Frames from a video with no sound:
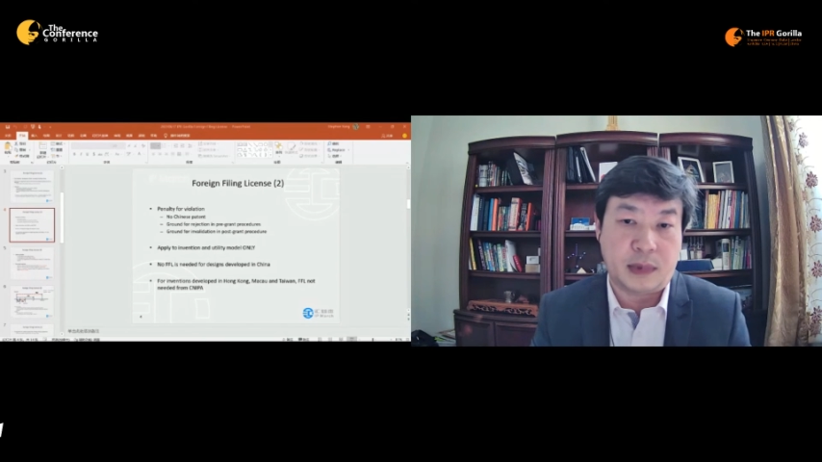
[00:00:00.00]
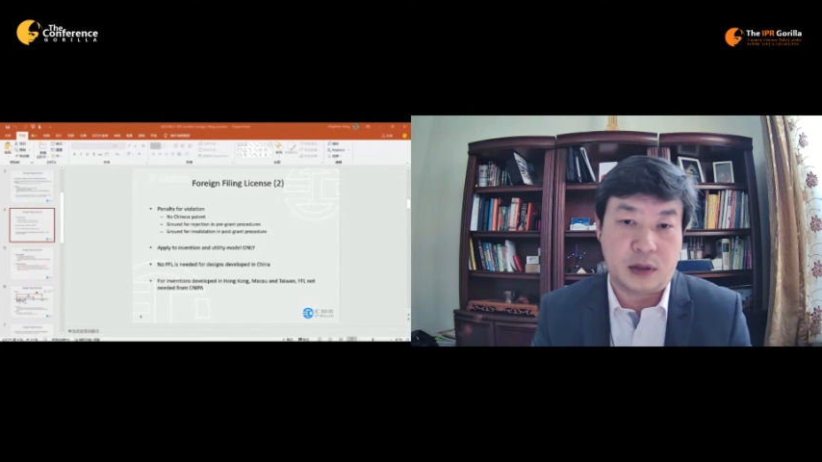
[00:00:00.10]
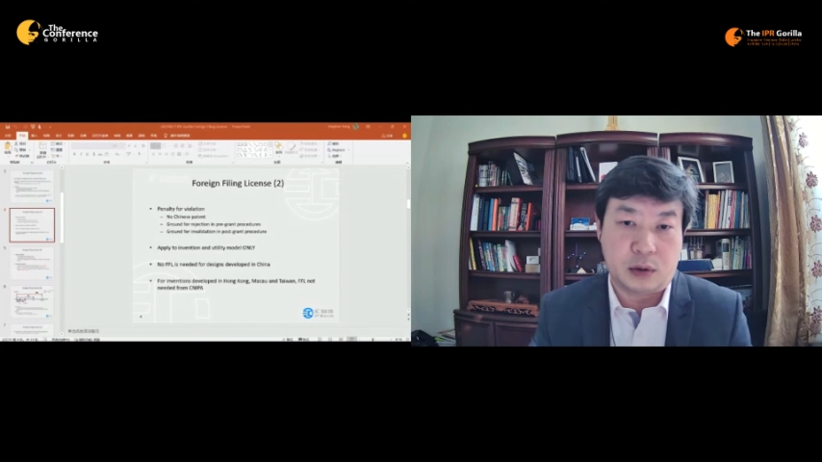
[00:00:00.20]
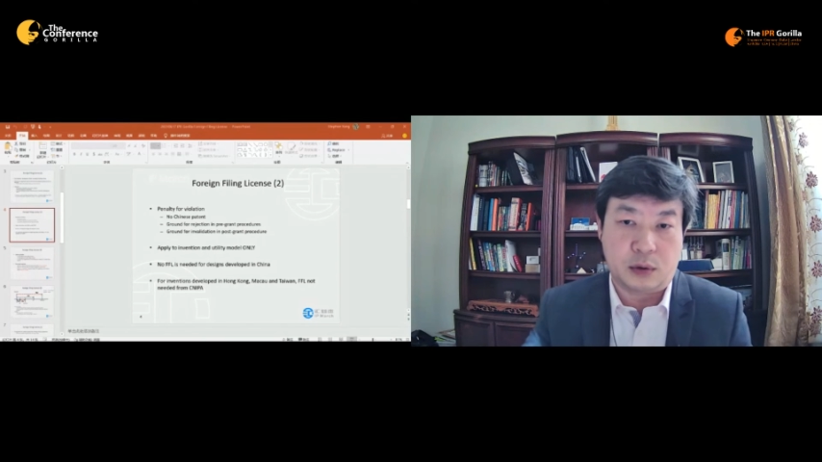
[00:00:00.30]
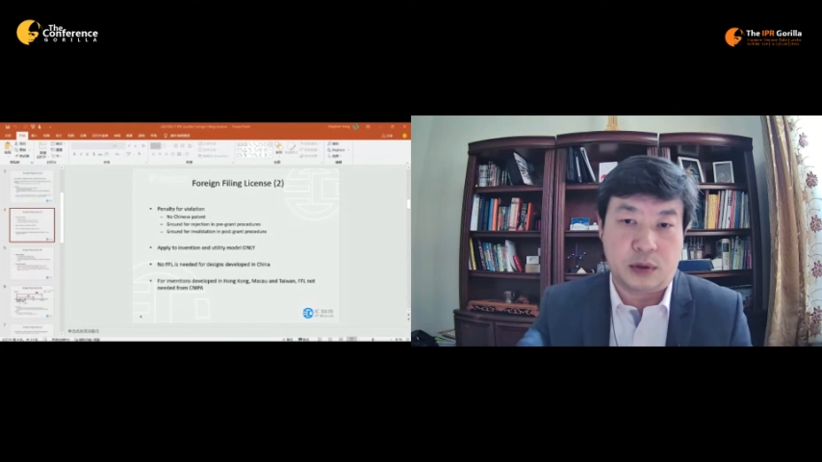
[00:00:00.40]

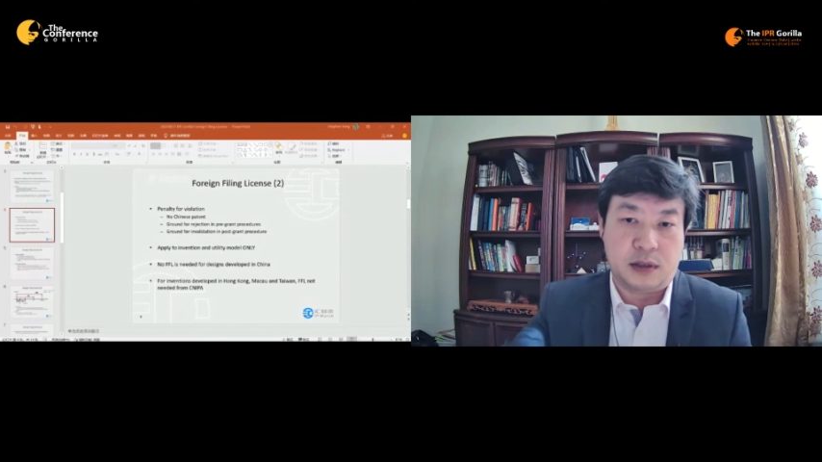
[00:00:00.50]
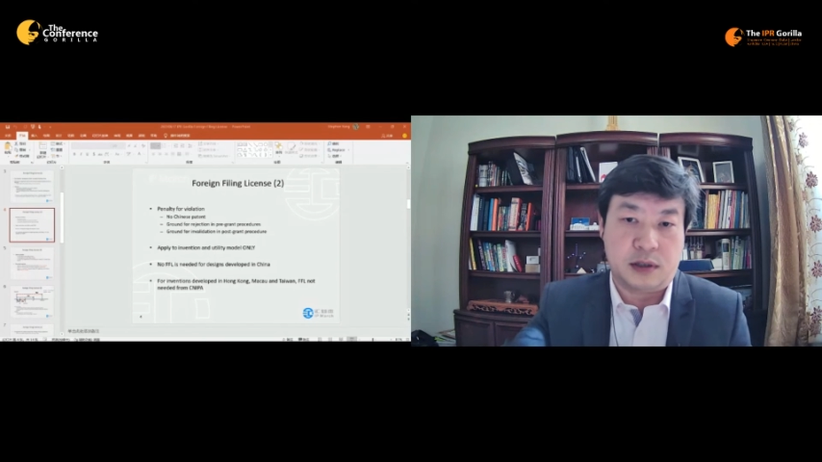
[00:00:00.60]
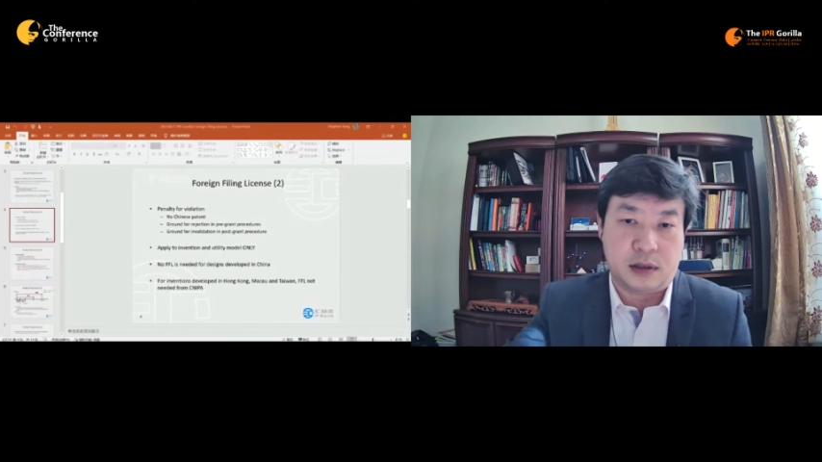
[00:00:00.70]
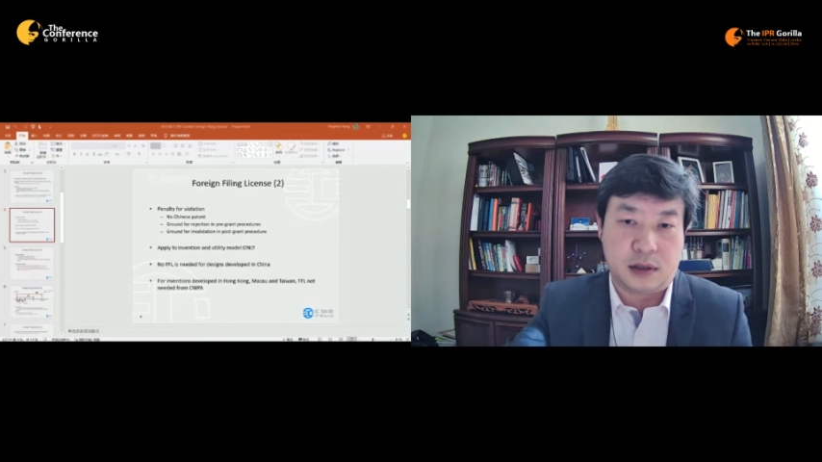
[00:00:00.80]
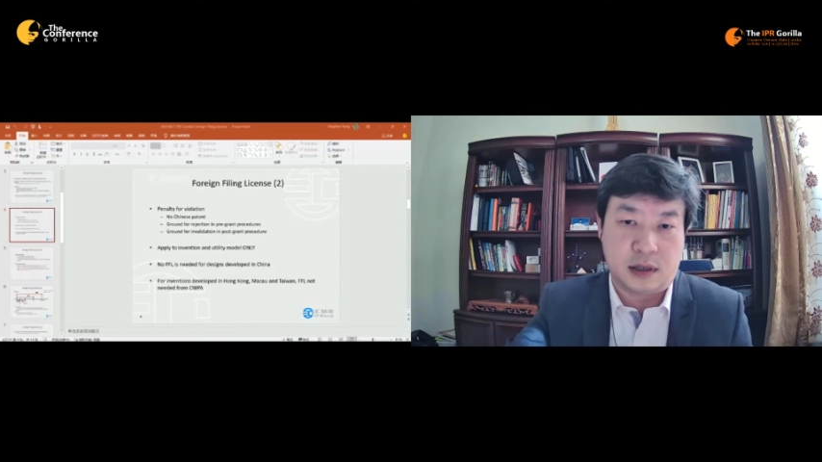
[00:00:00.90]
So this
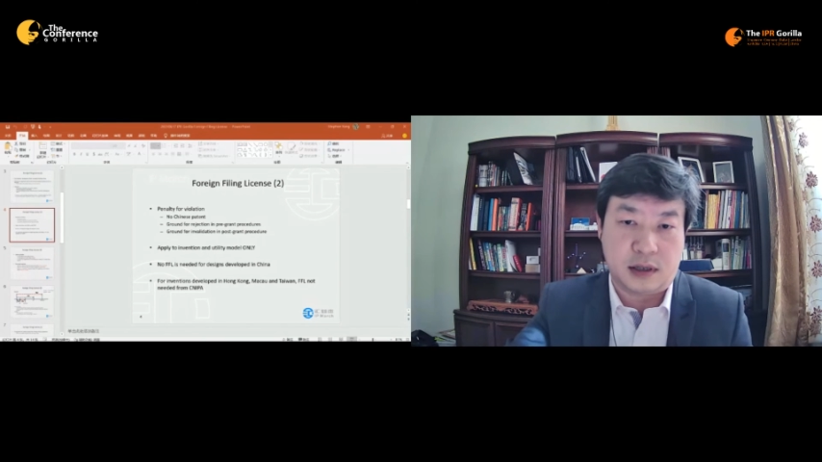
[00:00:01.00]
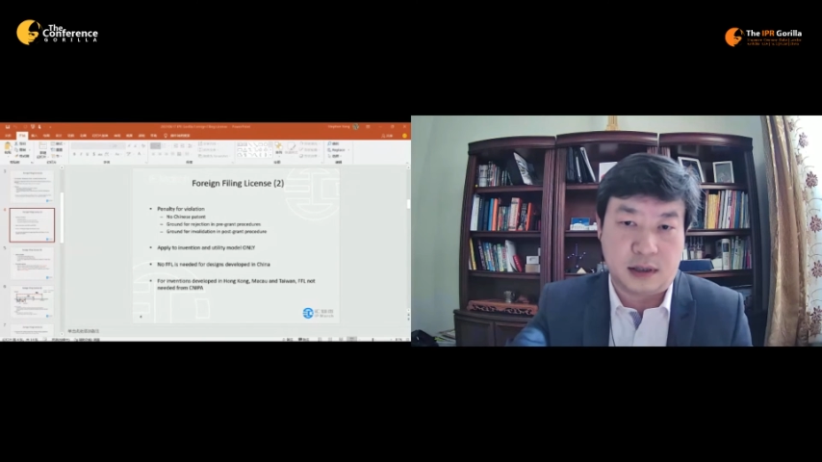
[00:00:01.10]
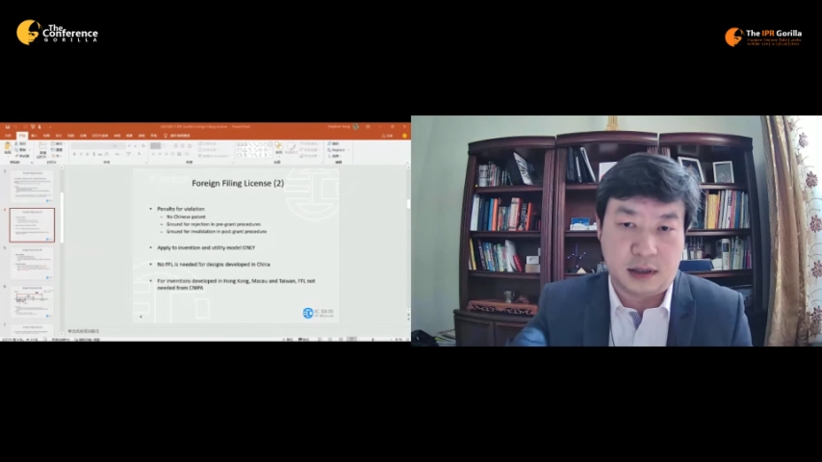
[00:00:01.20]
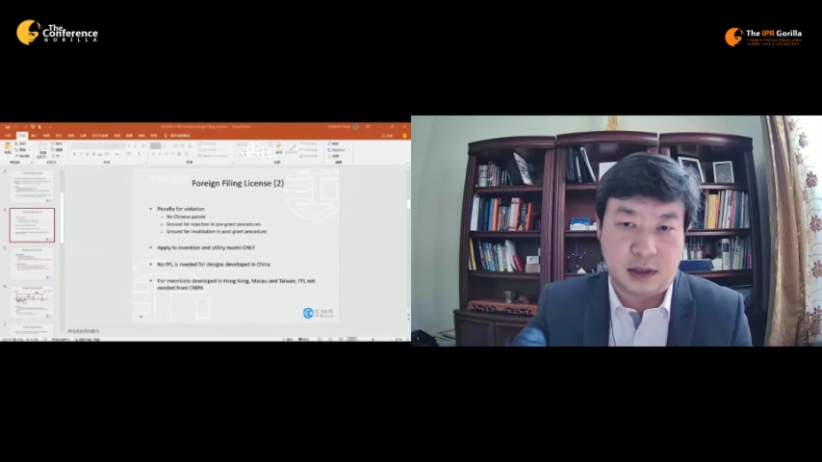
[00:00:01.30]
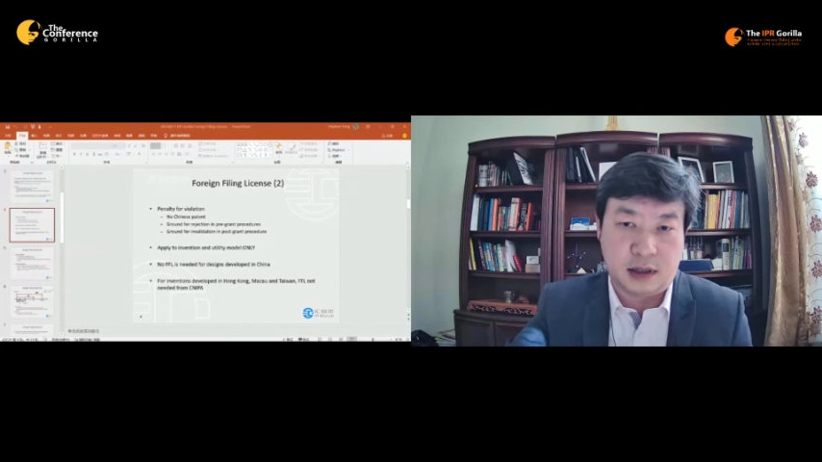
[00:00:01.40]
is
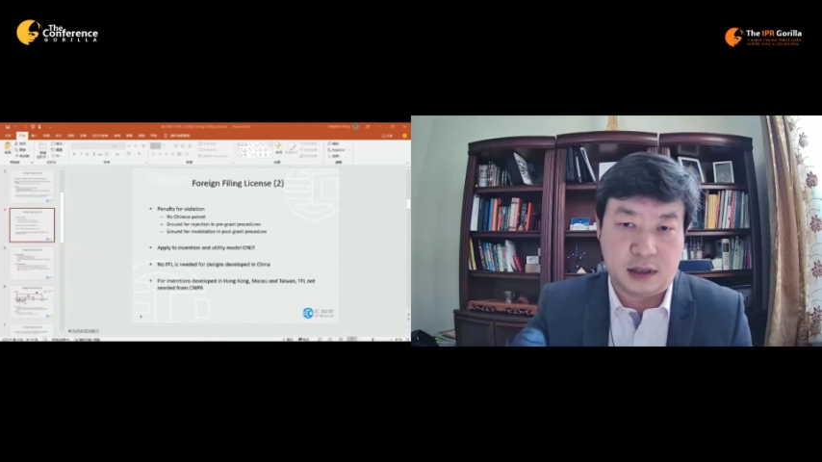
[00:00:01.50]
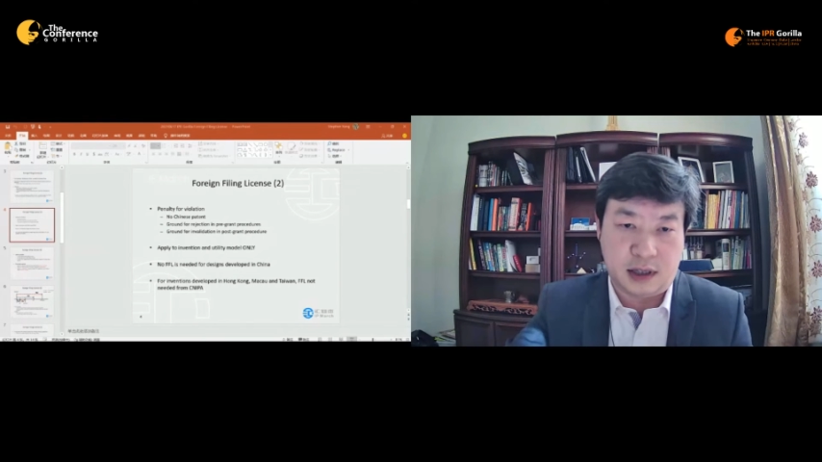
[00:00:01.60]
the